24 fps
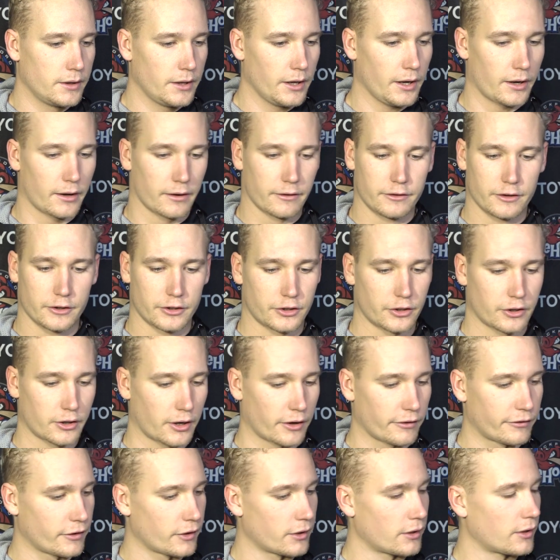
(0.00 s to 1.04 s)
Yeah, for sure.
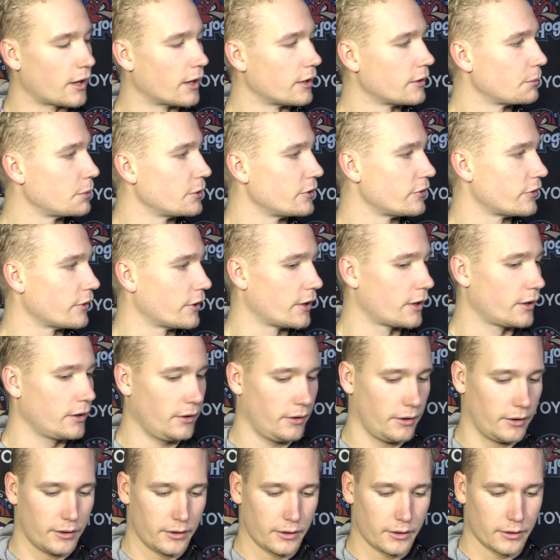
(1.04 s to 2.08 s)
I feel
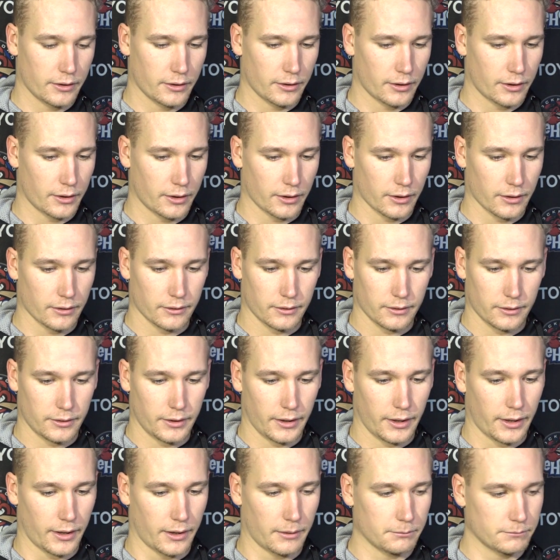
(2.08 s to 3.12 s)
100%.
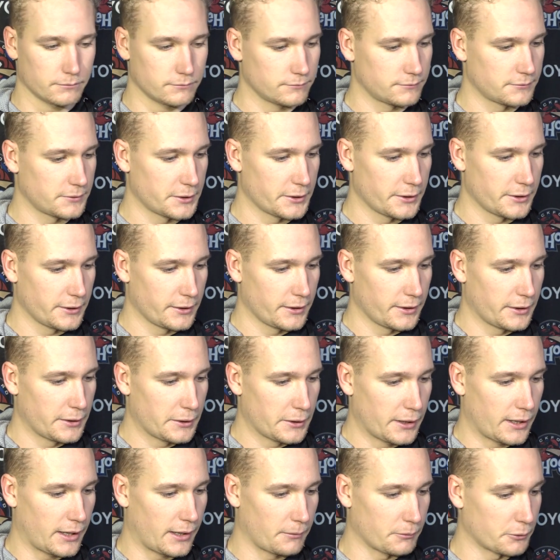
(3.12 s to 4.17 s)
And,
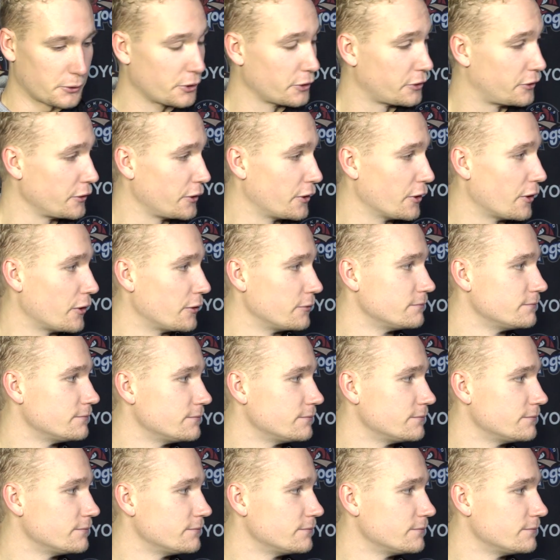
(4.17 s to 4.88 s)
I'm good to go.